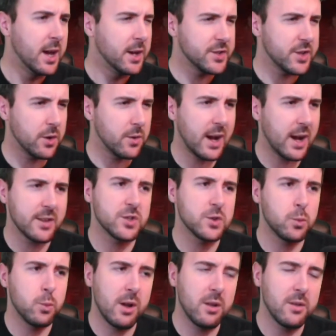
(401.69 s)
So at
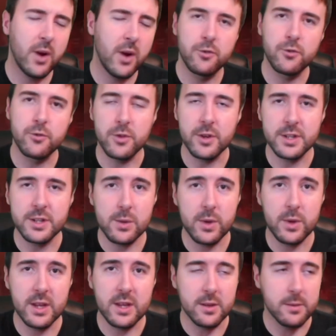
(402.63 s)
1200,
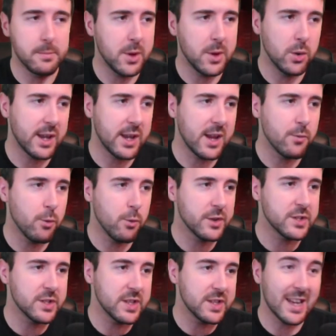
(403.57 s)
we can build a
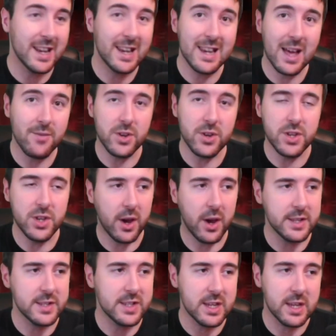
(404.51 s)
roster that's
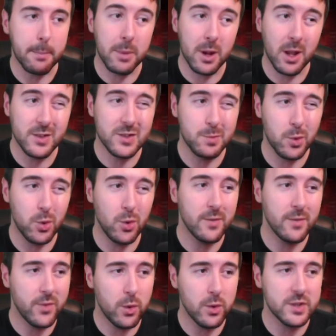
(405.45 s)
1190.
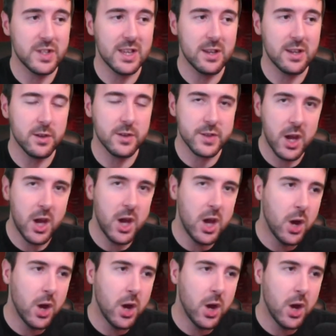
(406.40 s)
Bloodspawn, 4 Seekers.